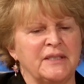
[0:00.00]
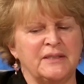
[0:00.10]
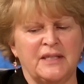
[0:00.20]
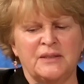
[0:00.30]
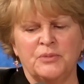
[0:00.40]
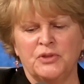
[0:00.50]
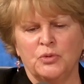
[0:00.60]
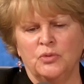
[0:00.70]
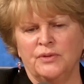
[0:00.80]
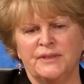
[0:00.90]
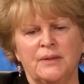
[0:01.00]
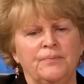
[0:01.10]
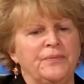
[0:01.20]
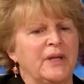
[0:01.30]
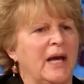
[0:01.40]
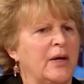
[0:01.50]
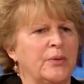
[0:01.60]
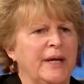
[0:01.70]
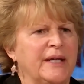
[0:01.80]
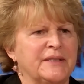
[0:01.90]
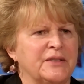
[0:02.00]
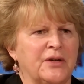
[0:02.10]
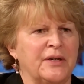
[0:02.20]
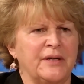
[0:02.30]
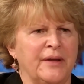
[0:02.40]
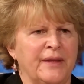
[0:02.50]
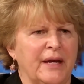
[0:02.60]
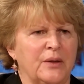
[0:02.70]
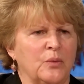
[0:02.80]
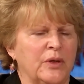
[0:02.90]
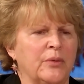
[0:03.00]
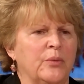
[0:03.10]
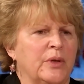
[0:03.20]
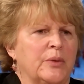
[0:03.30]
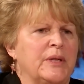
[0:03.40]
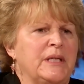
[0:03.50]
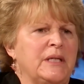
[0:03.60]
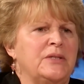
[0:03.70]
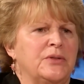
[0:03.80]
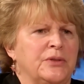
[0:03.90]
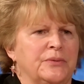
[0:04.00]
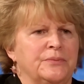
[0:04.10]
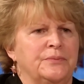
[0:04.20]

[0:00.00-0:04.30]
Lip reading: assessment tools, how do I get started on that? What do I need to do?